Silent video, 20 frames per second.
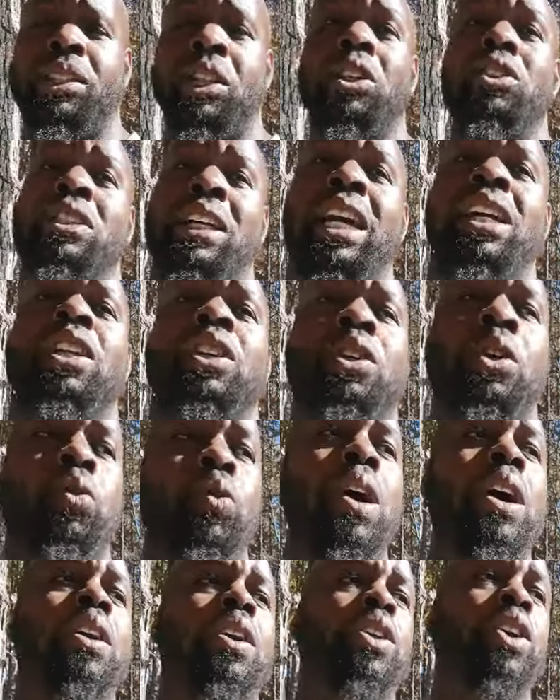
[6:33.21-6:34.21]
They're telling you
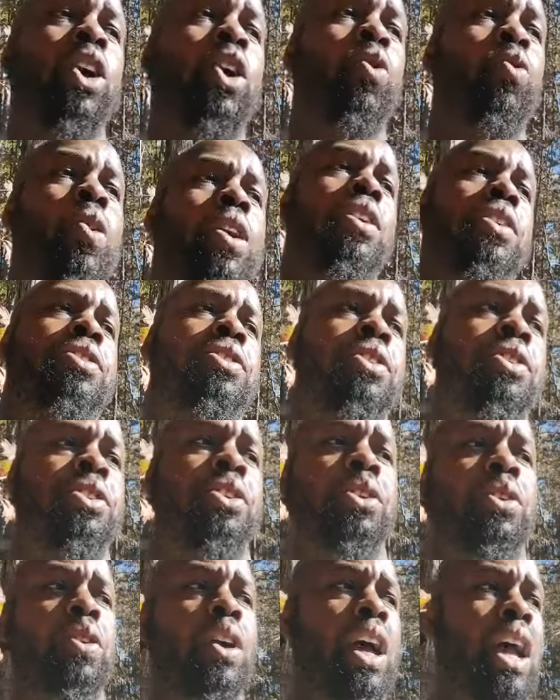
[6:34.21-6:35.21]
where to go, where to
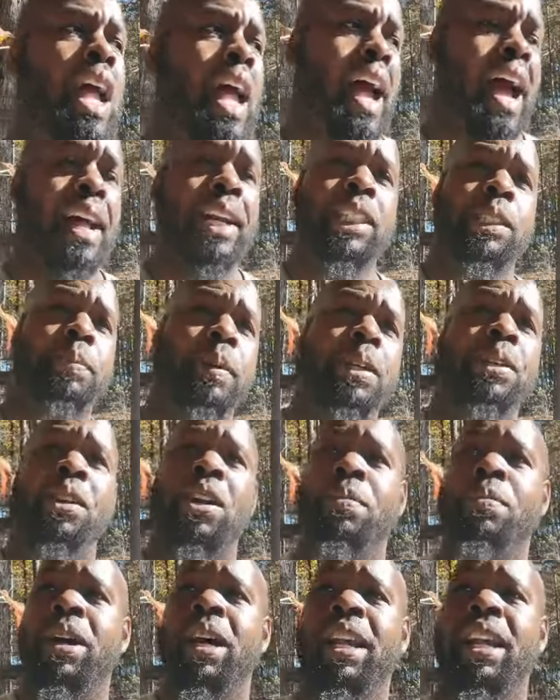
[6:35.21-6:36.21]
do, how to spend
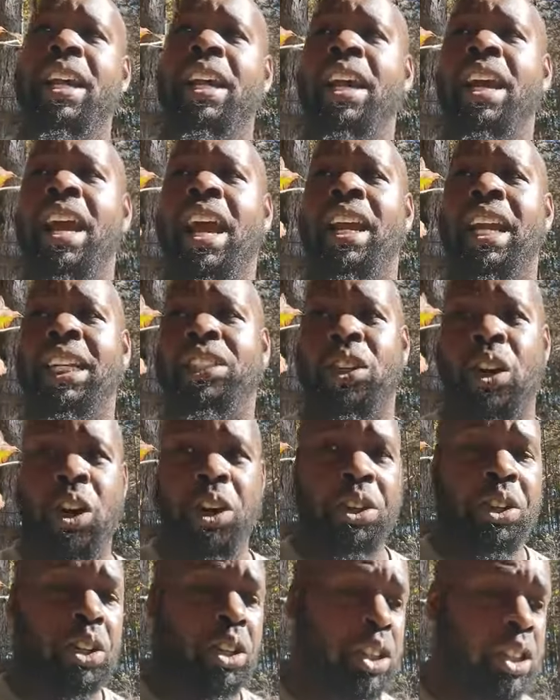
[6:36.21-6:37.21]
your money. And that's all
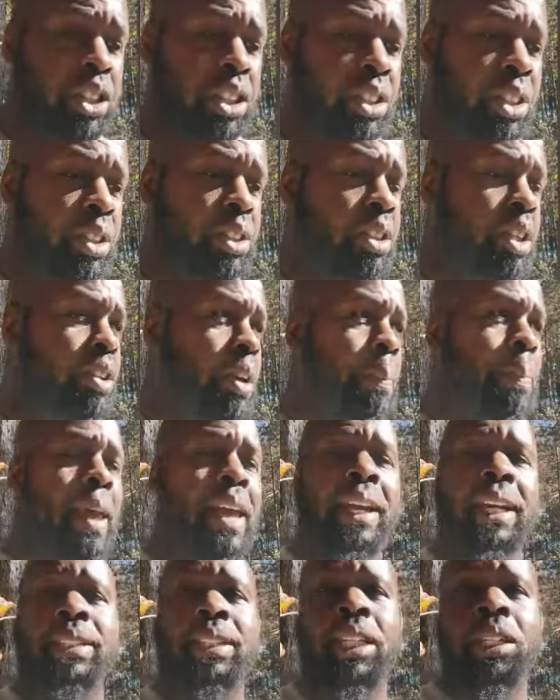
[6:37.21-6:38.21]
you're, you're, you're, you're
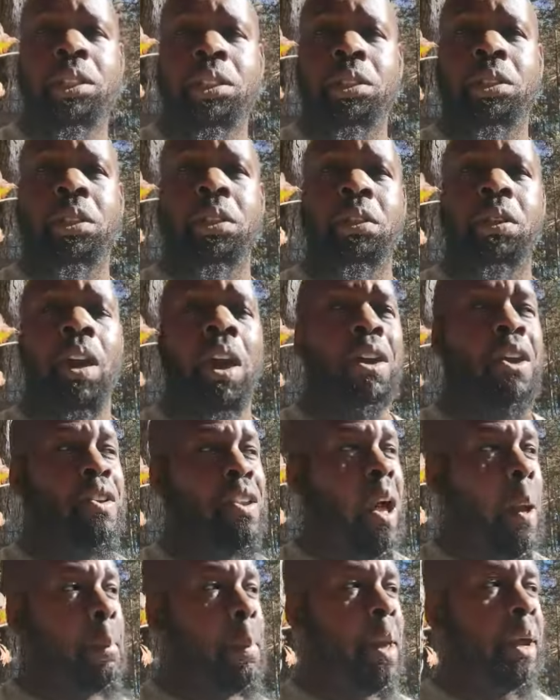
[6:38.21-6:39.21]
paying attention to. You're
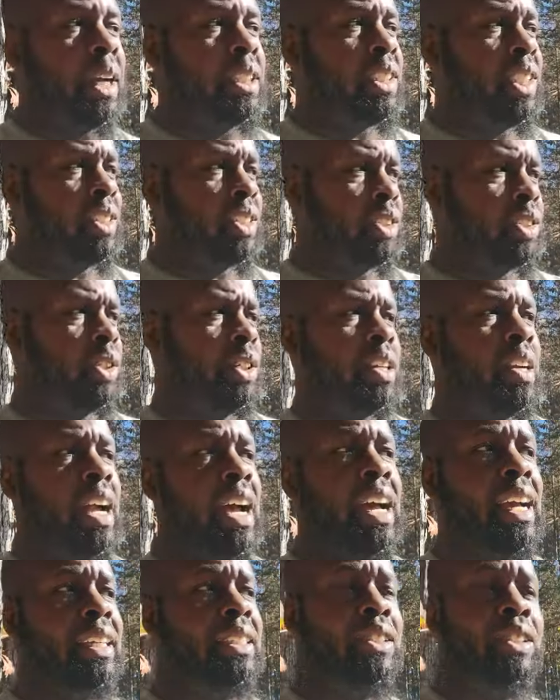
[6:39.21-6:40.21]
not paying attention to your
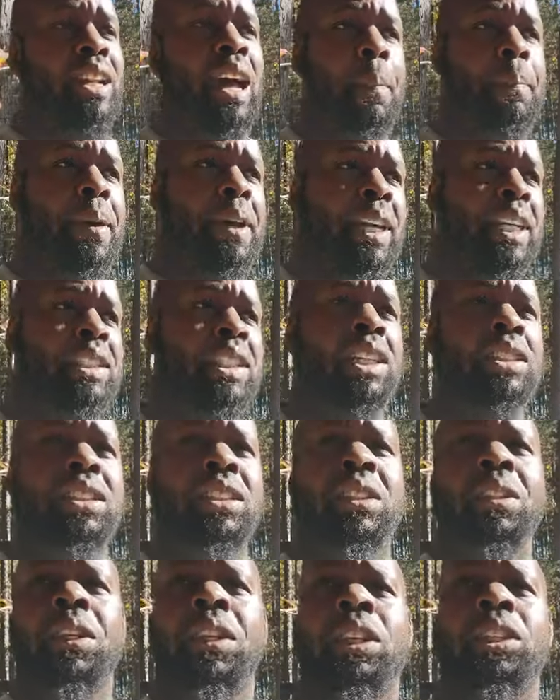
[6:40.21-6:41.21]
eyes. You're not paying
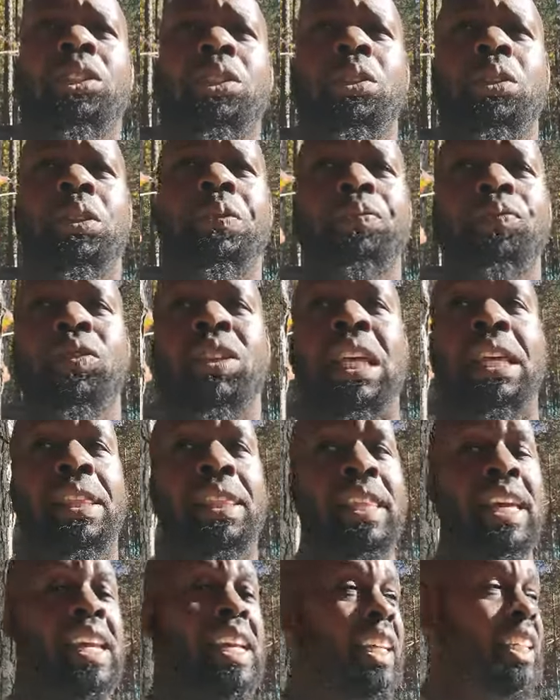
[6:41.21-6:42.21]
attention to the
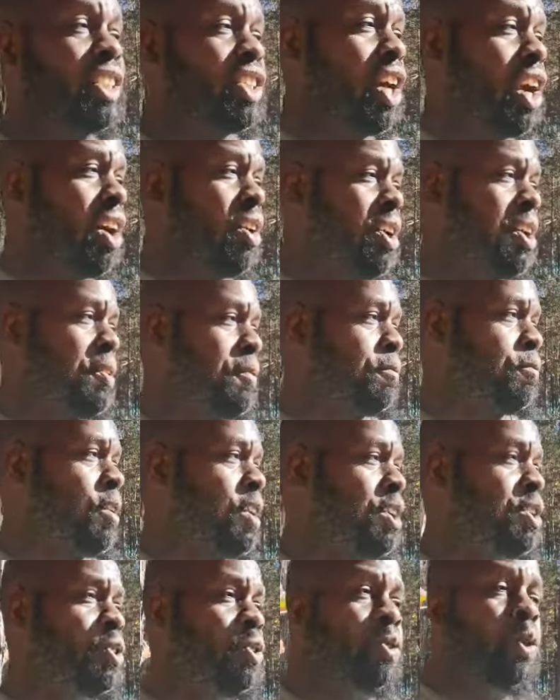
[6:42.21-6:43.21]
things that are in
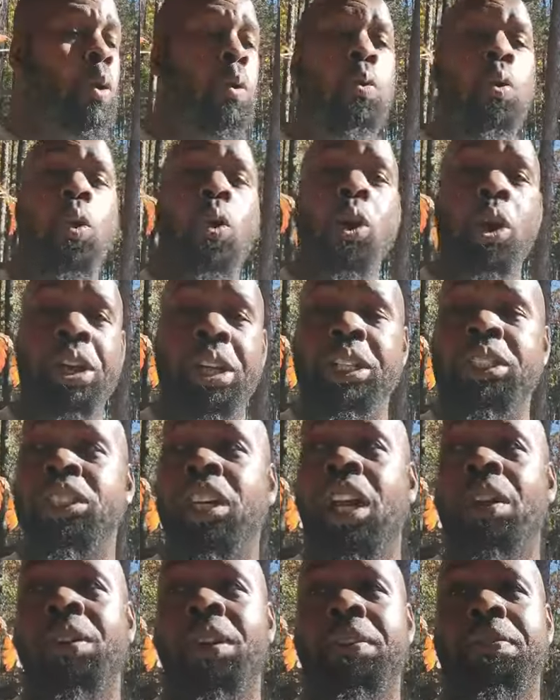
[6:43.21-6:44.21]
front of you, the warnings that
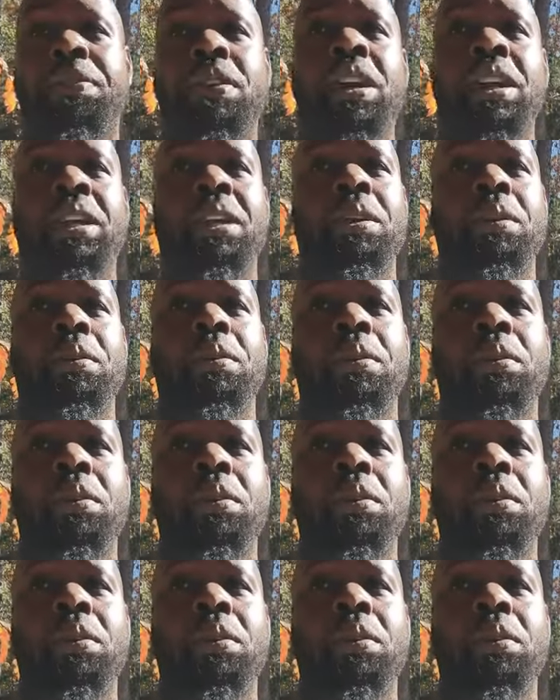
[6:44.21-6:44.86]
are in front of you.